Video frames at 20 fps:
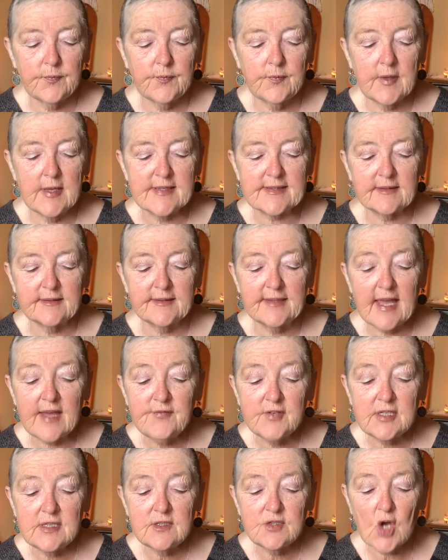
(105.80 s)
is 11
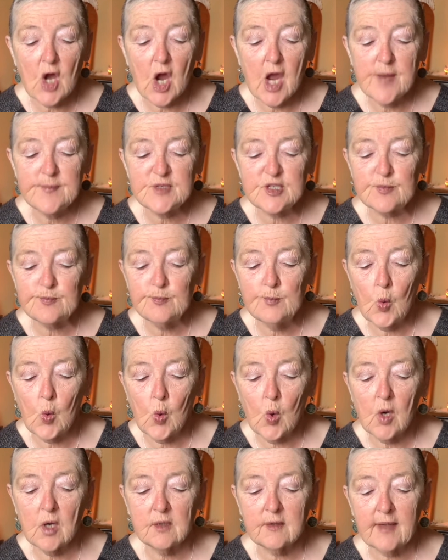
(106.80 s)
times
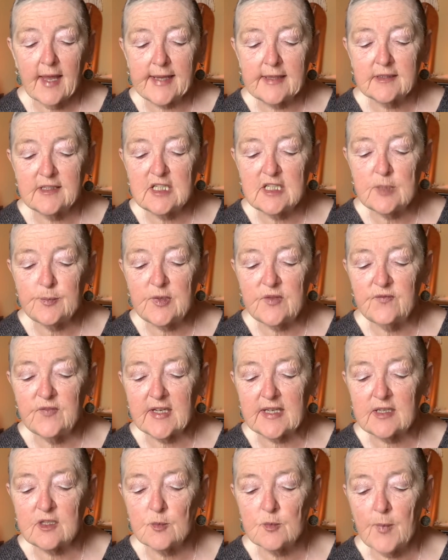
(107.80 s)
more likely to be
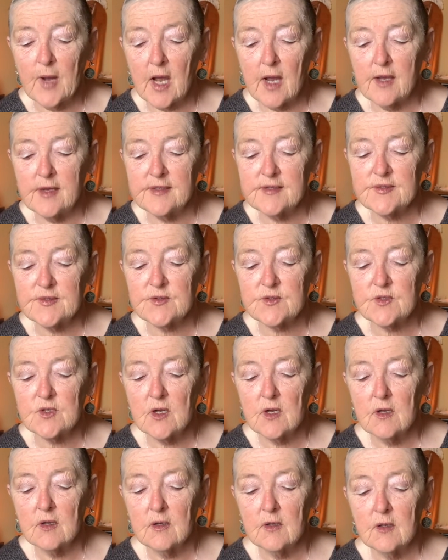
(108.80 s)
victimized
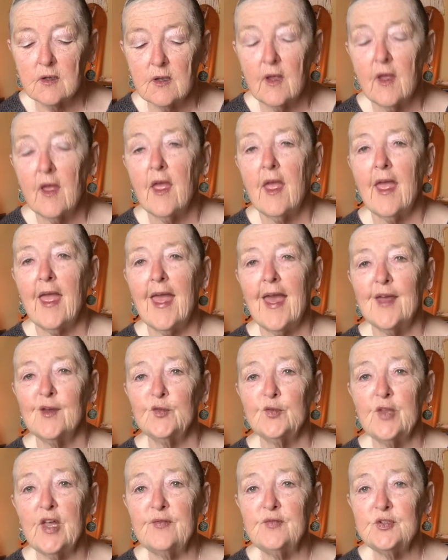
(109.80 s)
and
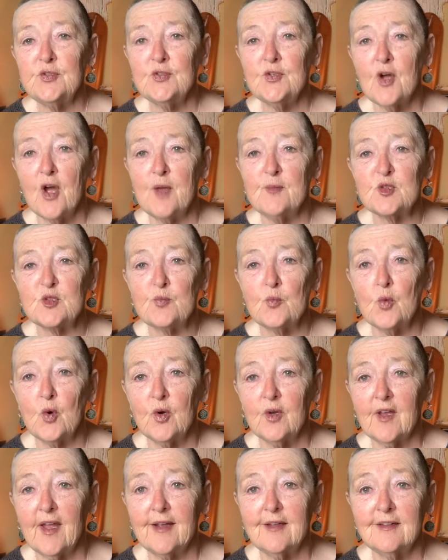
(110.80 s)
11 times more
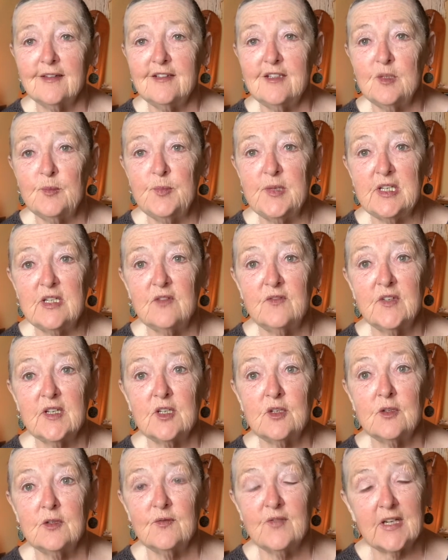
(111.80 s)
likely to be the
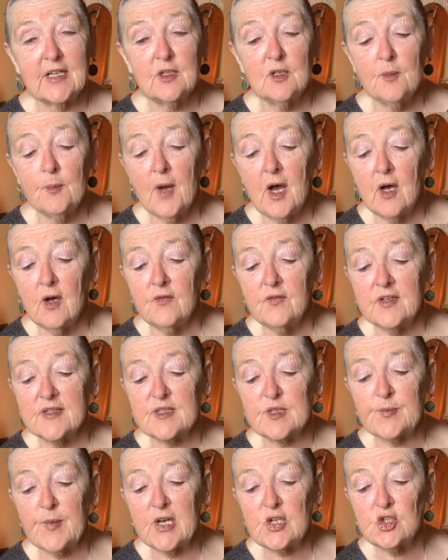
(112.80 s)
victim of
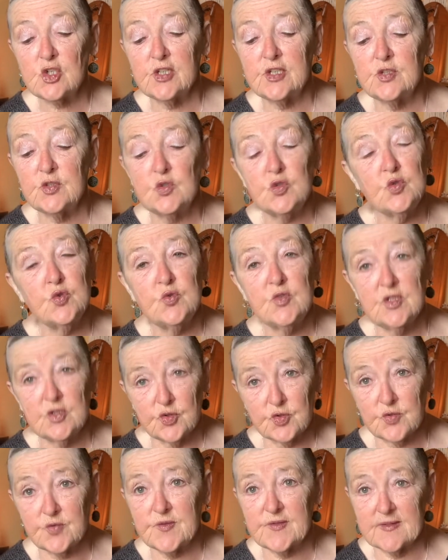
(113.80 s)
especially the
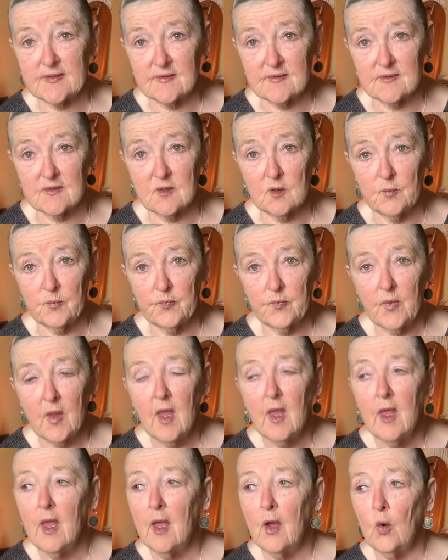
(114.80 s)
judicial system.
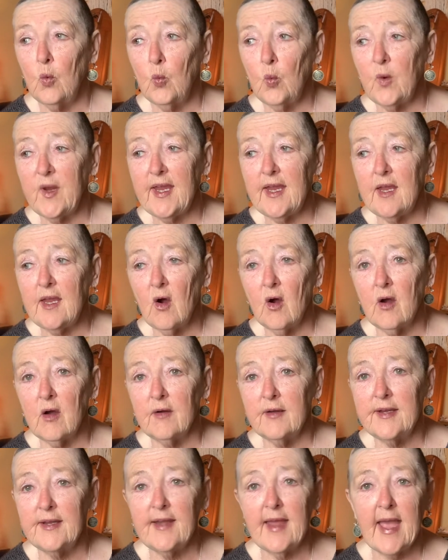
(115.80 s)
We are
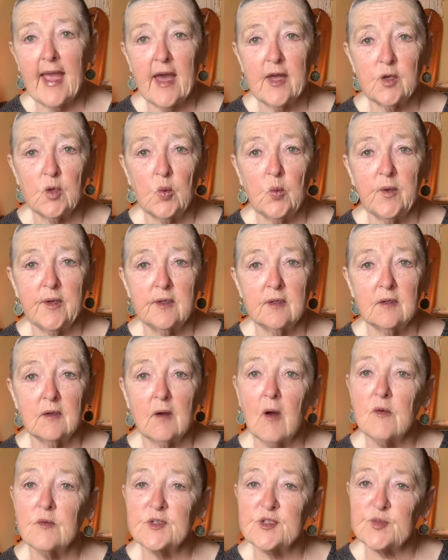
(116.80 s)
inadequate in
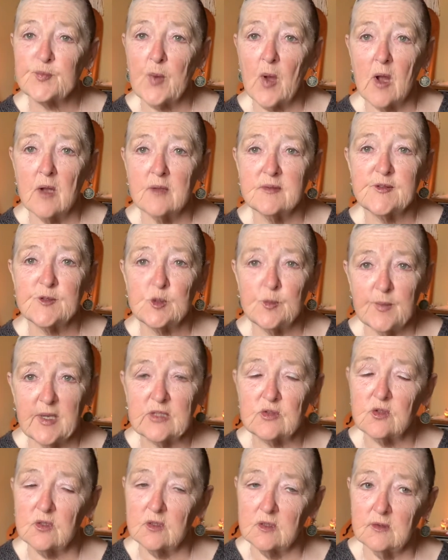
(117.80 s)
our response to
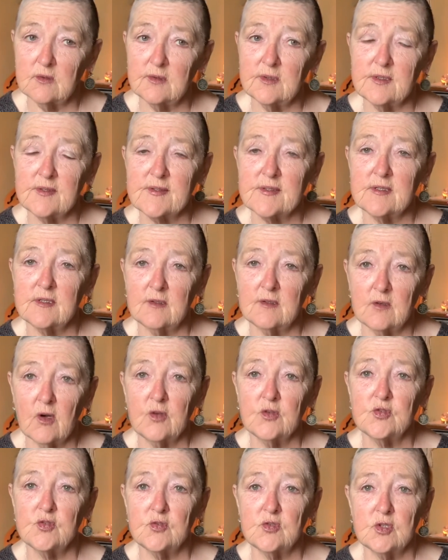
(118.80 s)
mental illness in our
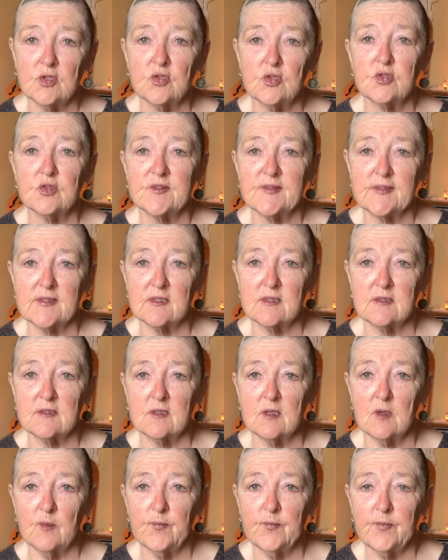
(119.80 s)
judicial
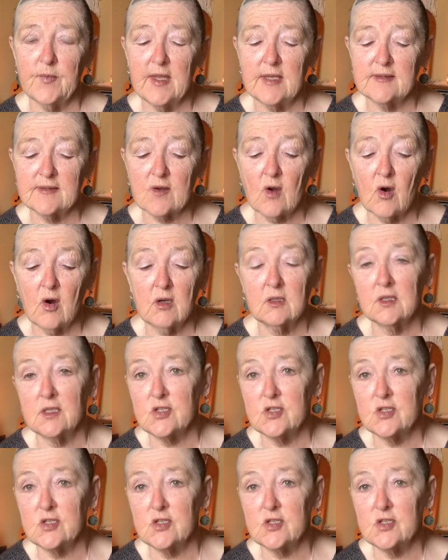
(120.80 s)
system. It's hardly